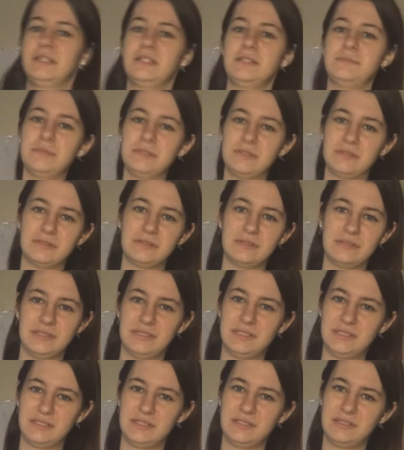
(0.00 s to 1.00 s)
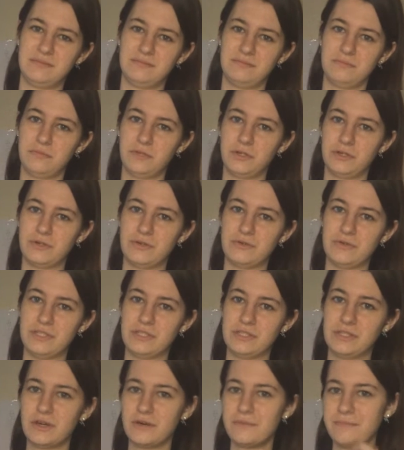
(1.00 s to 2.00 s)
Just because, well,
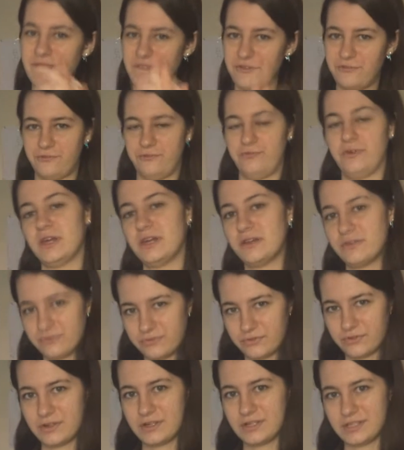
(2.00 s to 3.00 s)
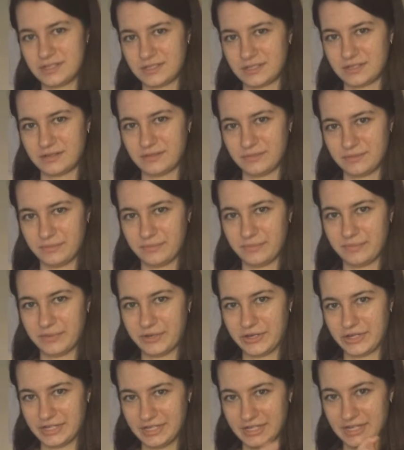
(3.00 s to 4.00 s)
it's not my favourite,
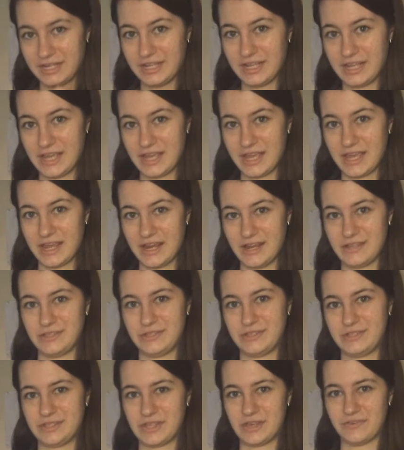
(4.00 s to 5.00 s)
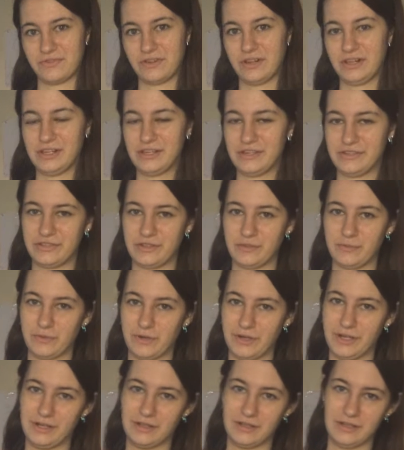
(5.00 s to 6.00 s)
but it's definitely
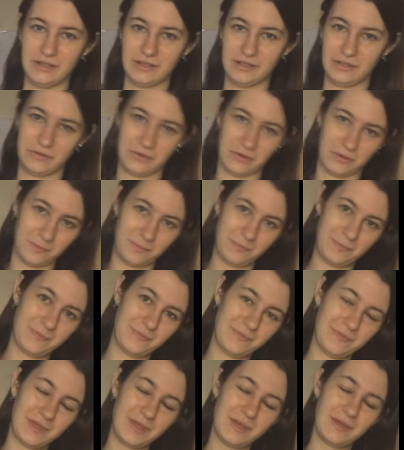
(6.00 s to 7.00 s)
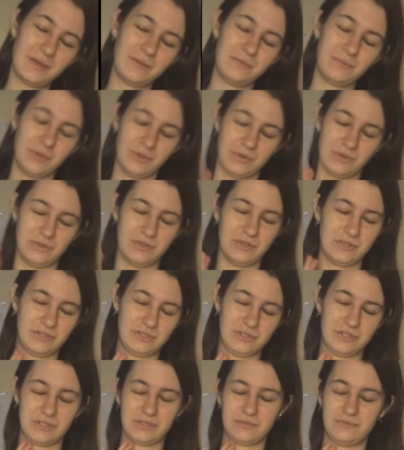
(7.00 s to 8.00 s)
somewhere near the top. Because
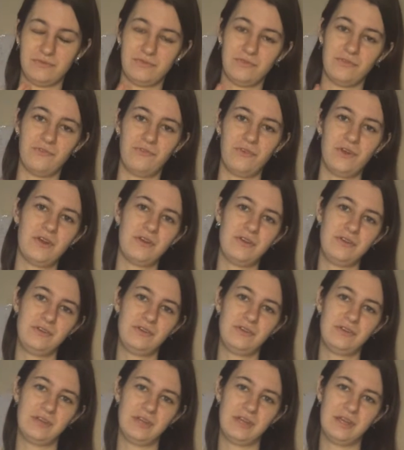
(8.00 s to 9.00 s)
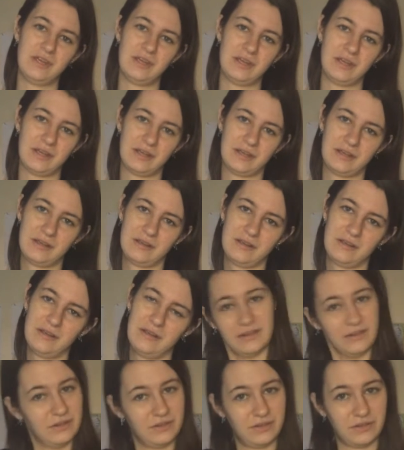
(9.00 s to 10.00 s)
it's just very unique,
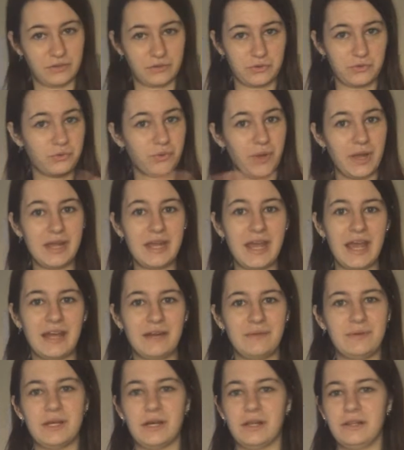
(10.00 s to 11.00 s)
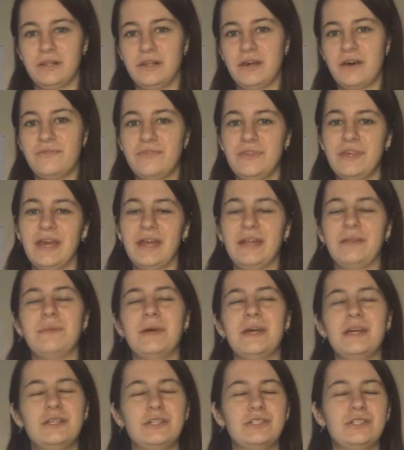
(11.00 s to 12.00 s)
and it's great I love the
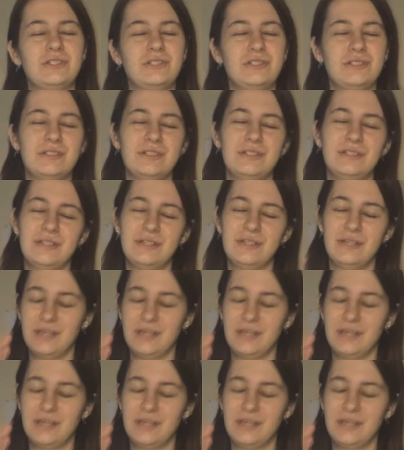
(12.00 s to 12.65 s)
animation.